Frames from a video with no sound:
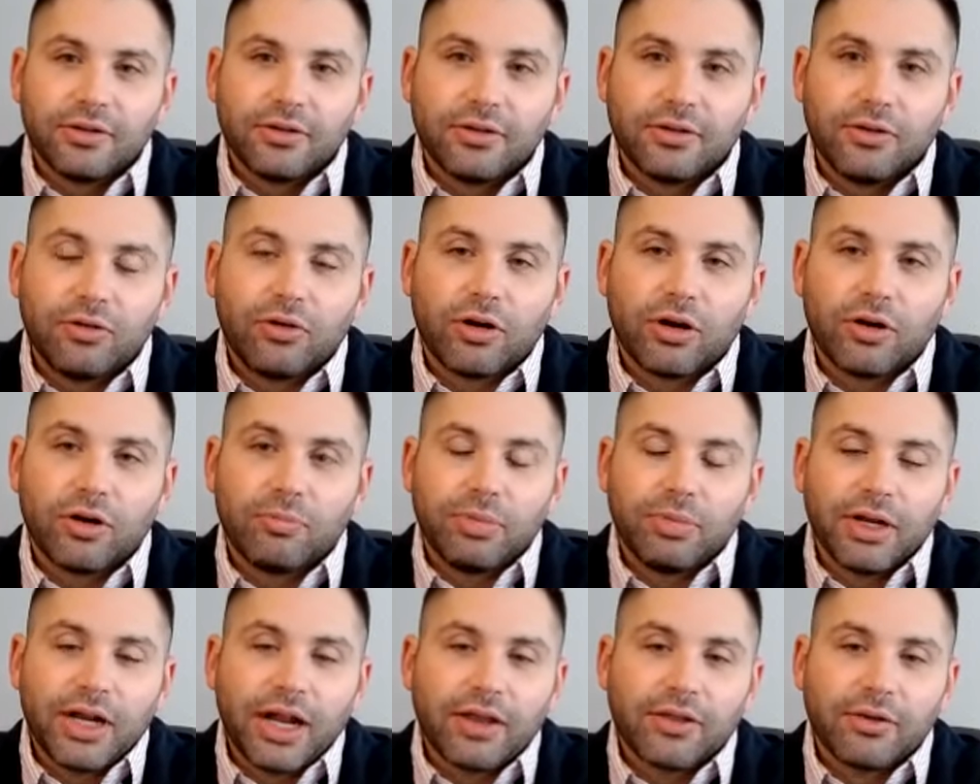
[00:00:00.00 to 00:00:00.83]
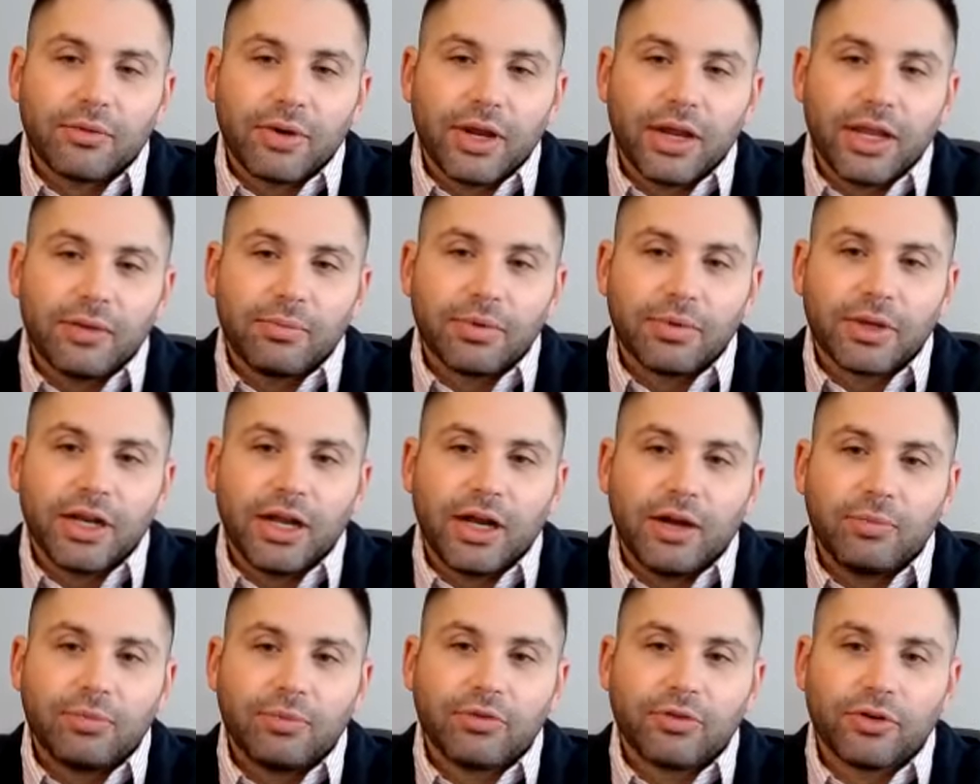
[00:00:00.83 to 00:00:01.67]
Or, but Absolutely. either way, it
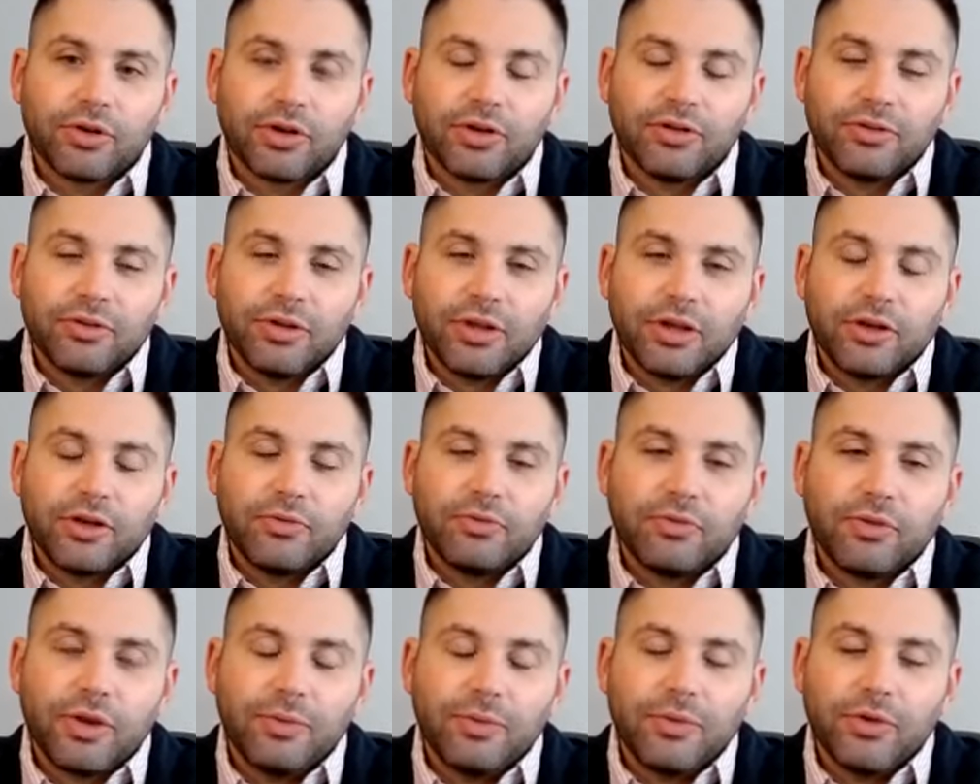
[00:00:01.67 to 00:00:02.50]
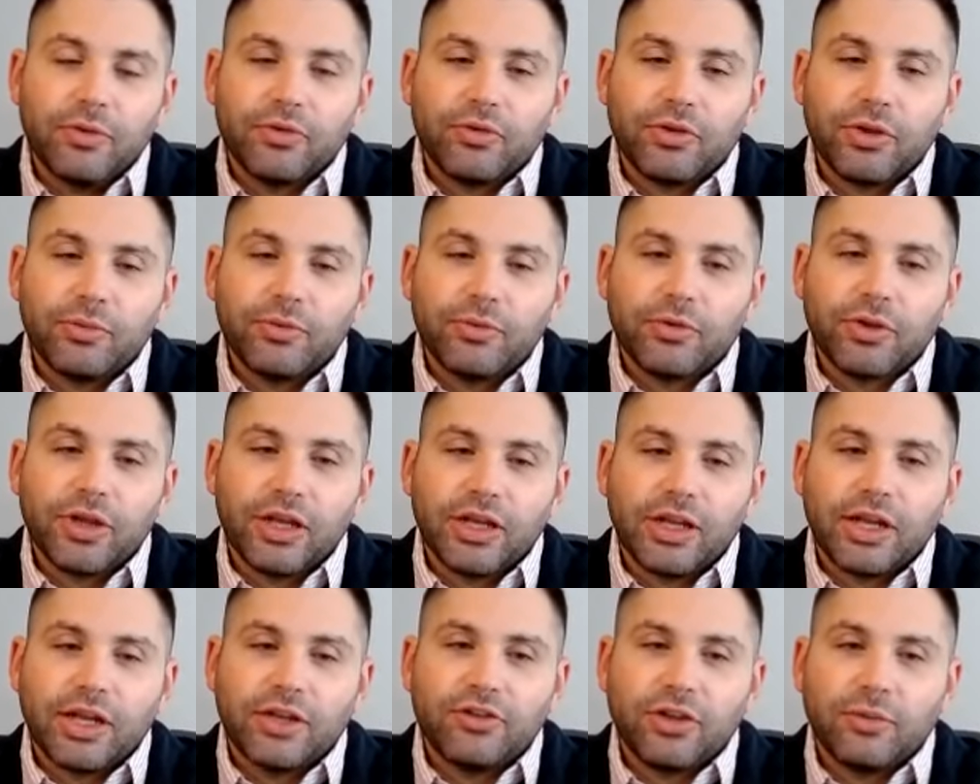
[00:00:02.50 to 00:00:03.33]
helps. Because, you know, I mean, with
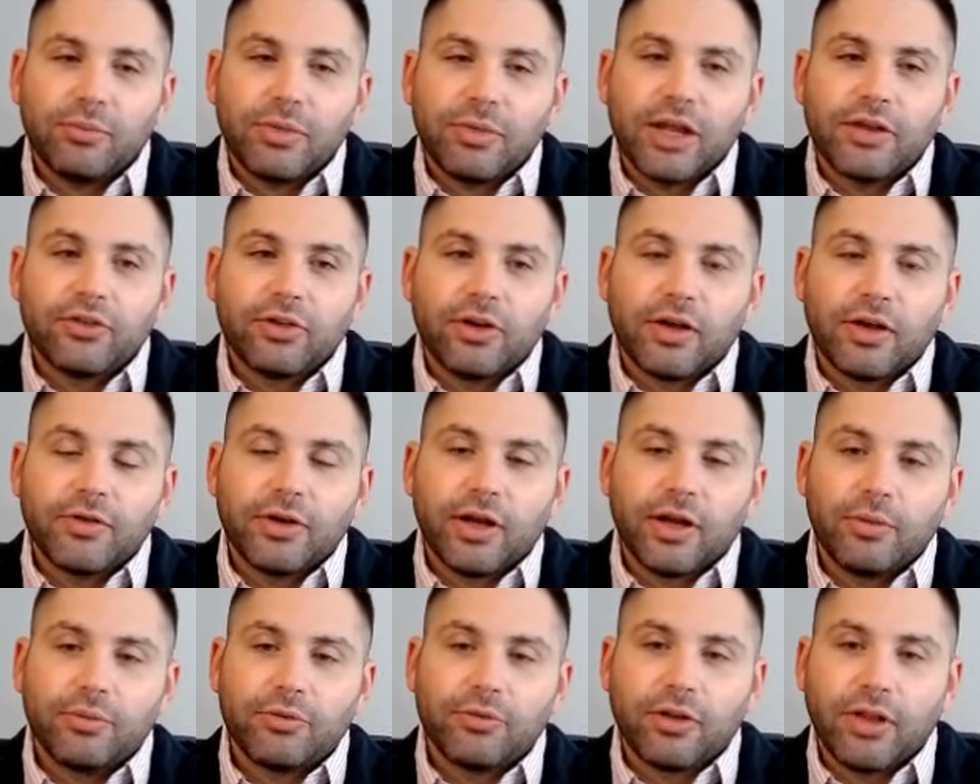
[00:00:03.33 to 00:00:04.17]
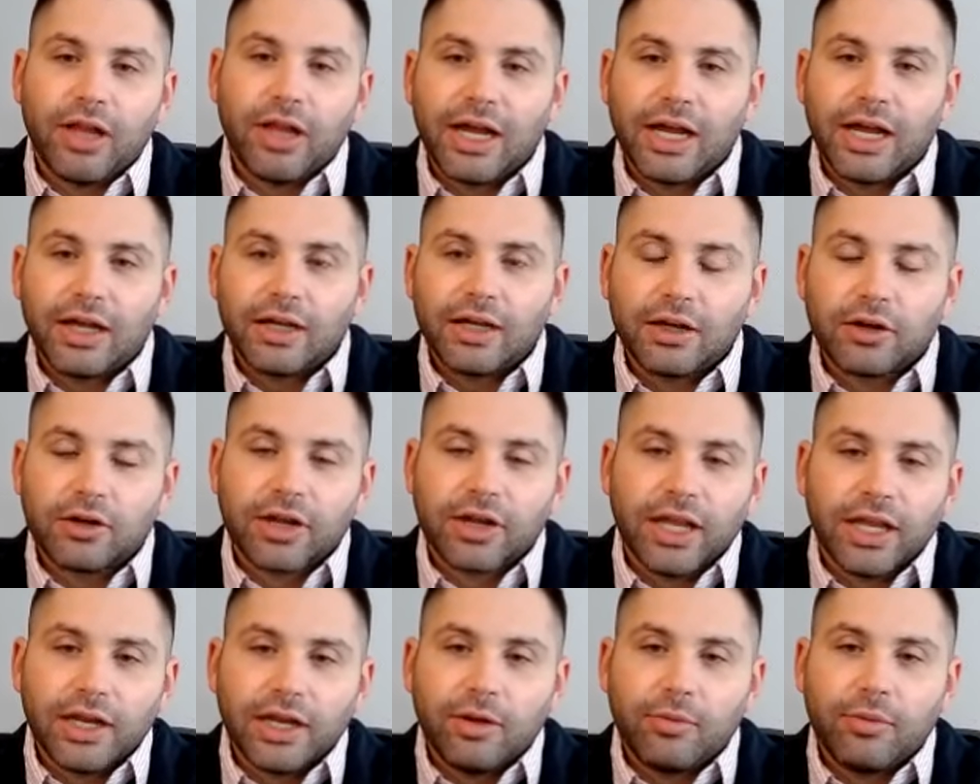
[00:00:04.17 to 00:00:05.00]
ADHD, medicine often helps a lot or
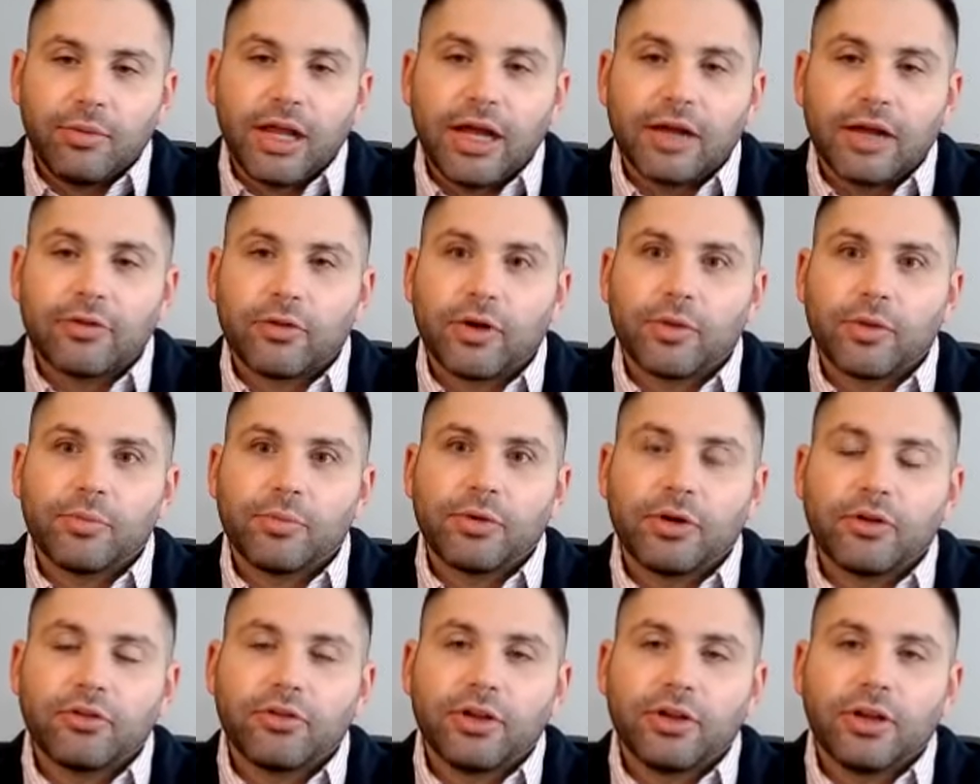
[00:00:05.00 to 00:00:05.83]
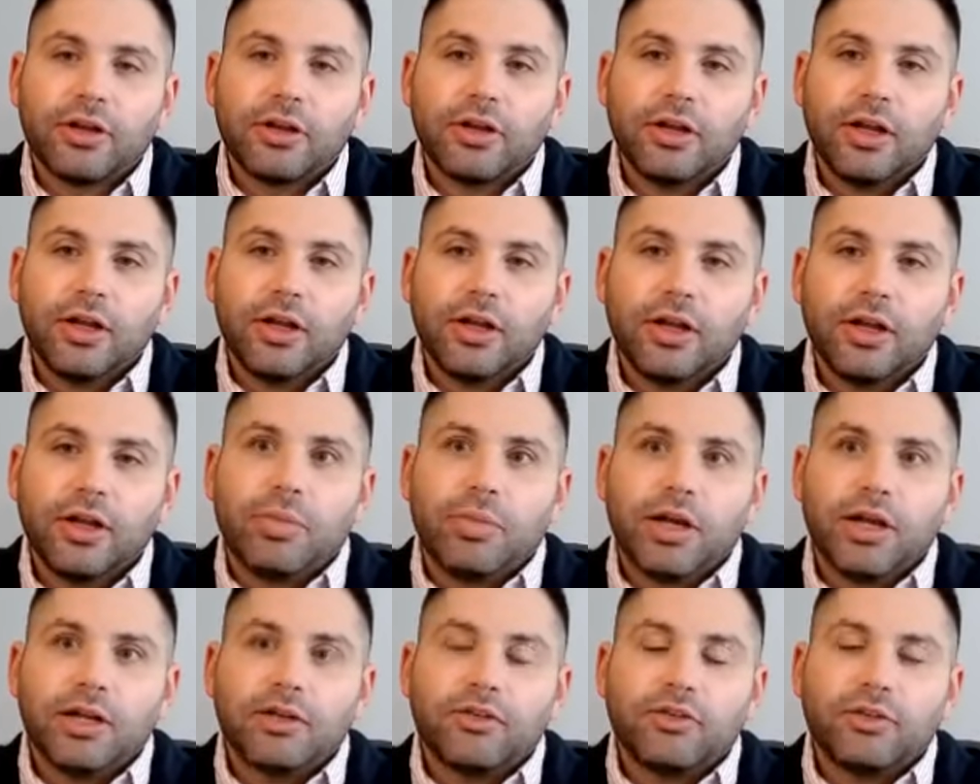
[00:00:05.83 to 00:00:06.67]
can help a lot for the right person,
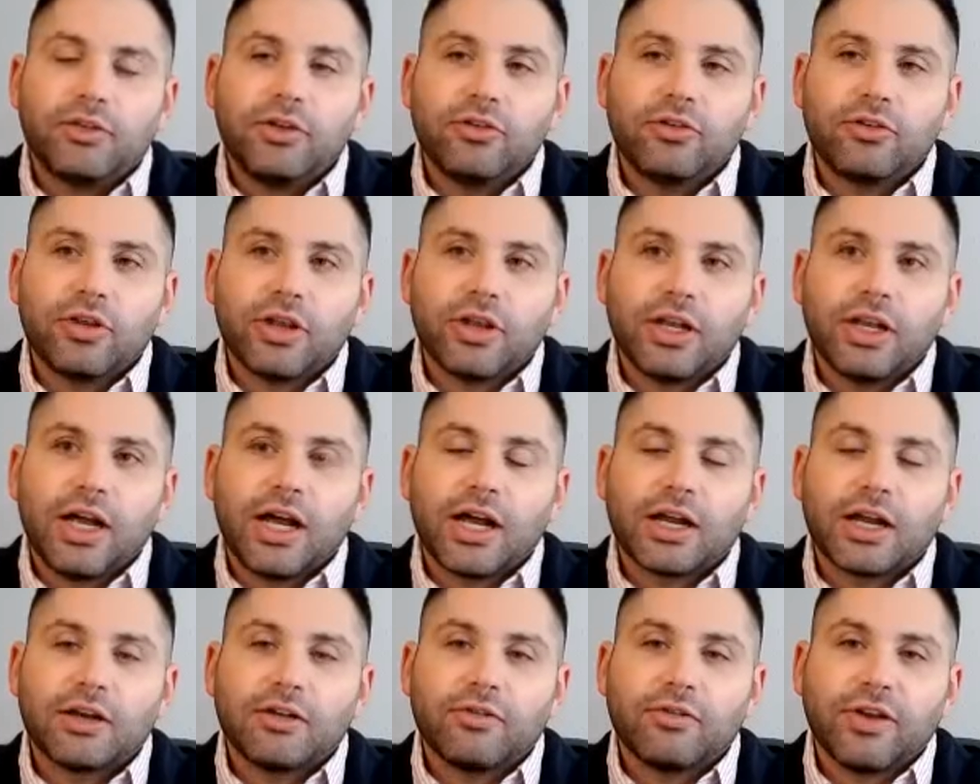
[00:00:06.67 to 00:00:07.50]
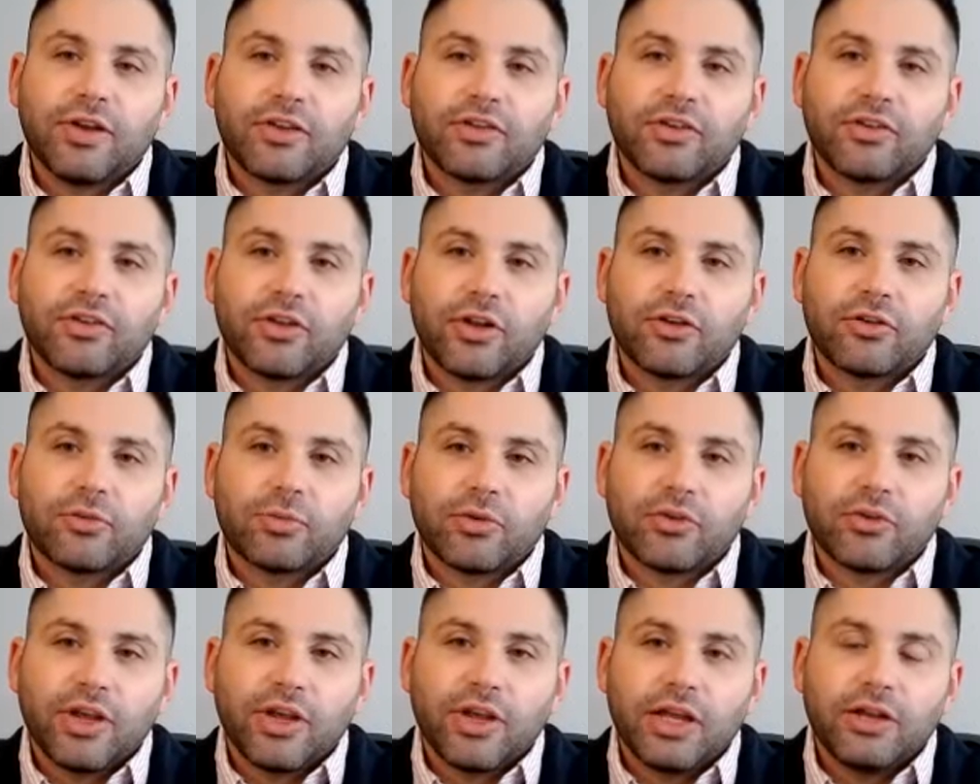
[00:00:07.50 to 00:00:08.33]
but it's usually not going to fix things
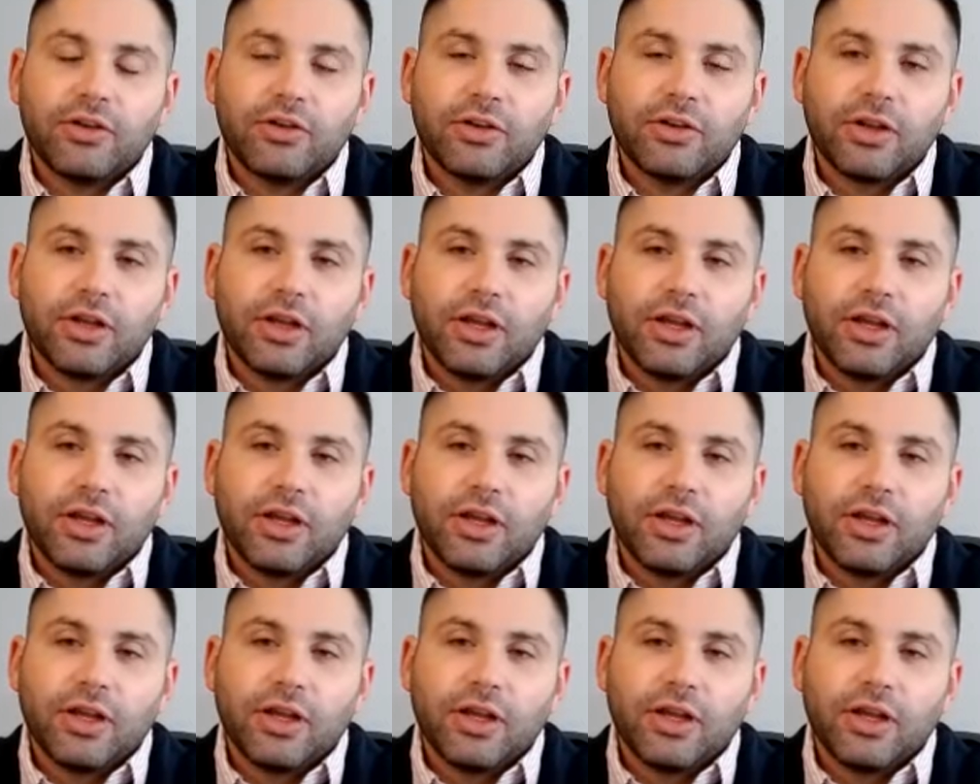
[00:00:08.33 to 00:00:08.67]
100%.